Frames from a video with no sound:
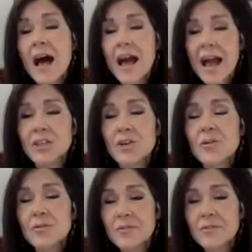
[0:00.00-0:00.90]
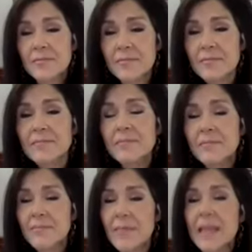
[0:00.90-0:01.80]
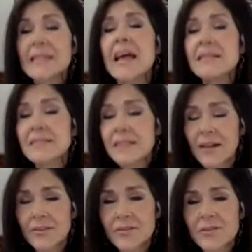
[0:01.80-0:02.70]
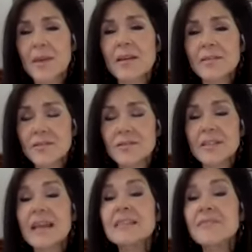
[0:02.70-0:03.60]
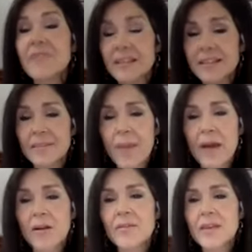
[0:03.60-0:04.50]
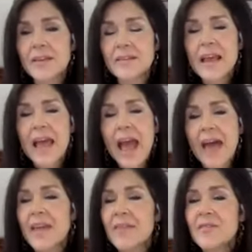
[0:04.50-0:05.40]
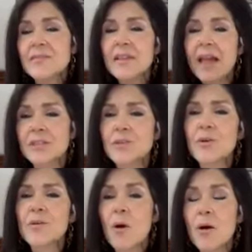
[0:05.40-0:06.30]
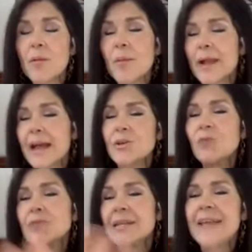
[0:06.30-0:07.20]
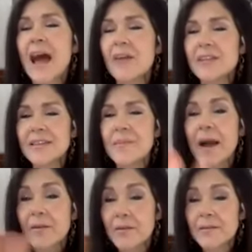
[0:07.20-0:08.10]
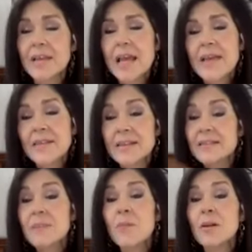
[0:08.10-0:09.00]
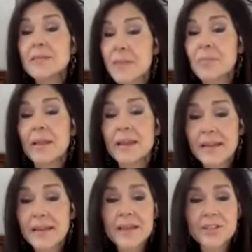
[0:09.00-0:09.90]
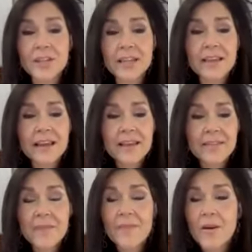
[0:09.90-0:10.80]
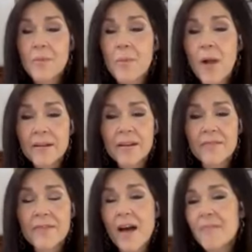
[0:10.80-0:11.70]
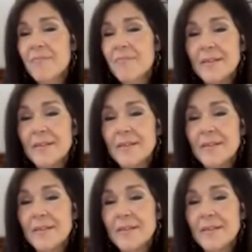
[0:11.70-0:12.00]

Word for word: I, I chose intense colors because there's intense feelings about all this and and there's a lot of turmoil but i toned it down in the background this is a multi-plate etching that i'm very proud of uh,